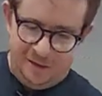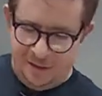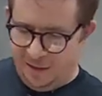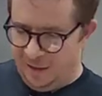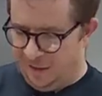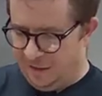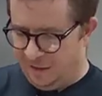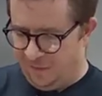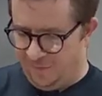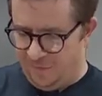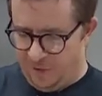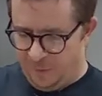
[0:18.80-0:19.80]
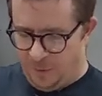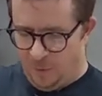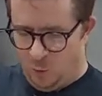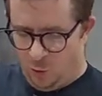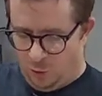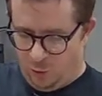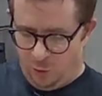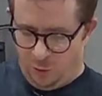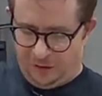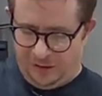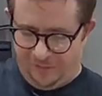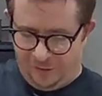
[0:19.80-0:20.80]
turned it into something a bit more
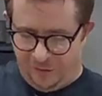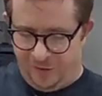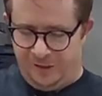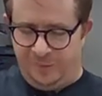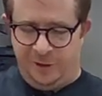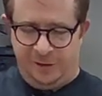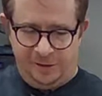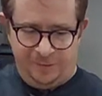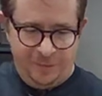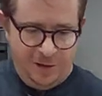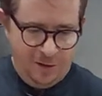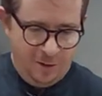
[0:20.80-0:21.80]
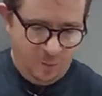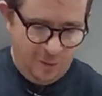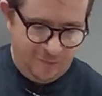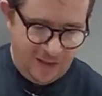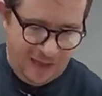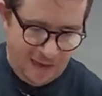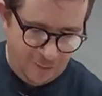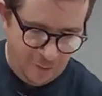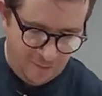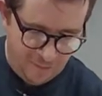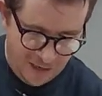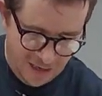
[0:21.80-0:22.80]
naughty for Christmas. With that
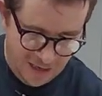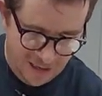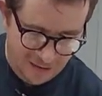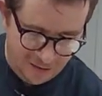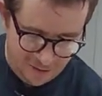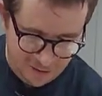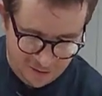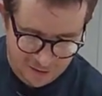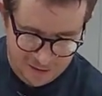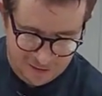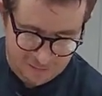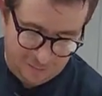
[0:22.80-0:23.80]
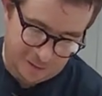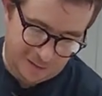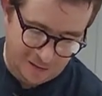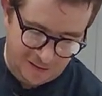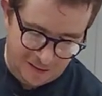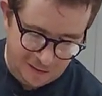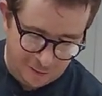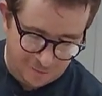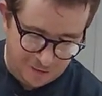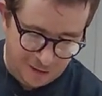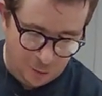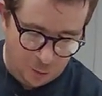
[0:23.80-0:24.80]
we've made, well, it's a sticky
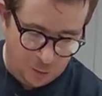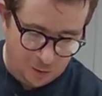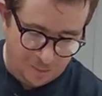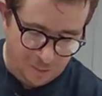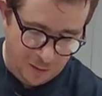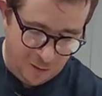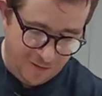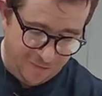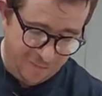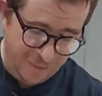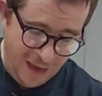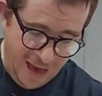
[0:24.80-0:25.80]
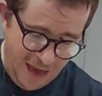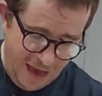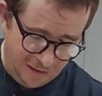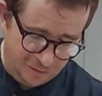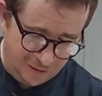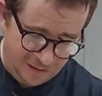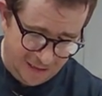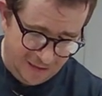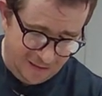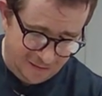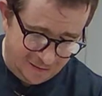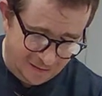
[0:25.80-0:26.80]
toffee sauce but with extra
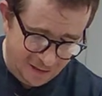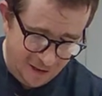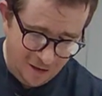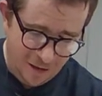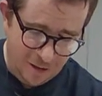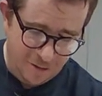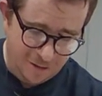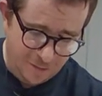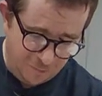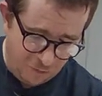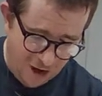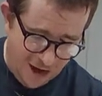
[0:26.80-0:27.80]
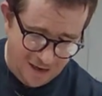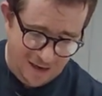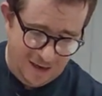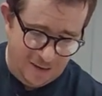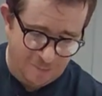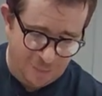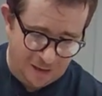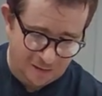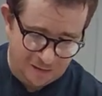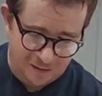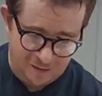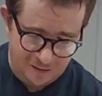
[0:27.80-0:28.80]
dates, loads of brandy and
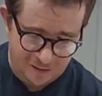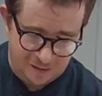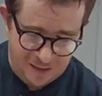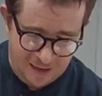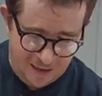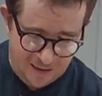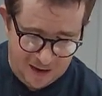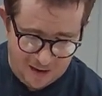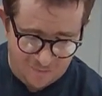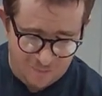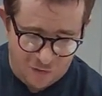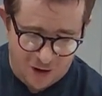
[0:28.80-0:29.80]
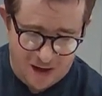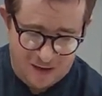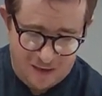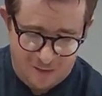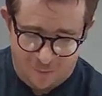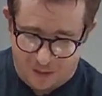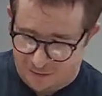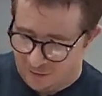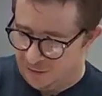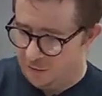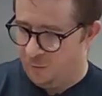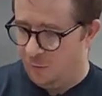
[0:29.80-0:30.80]
butter, so it's a date and brandy
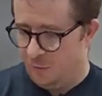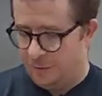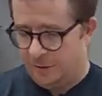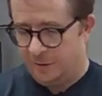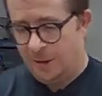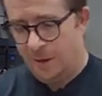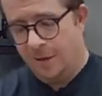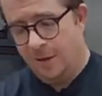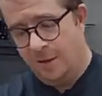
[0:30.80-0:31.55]
butter sauce.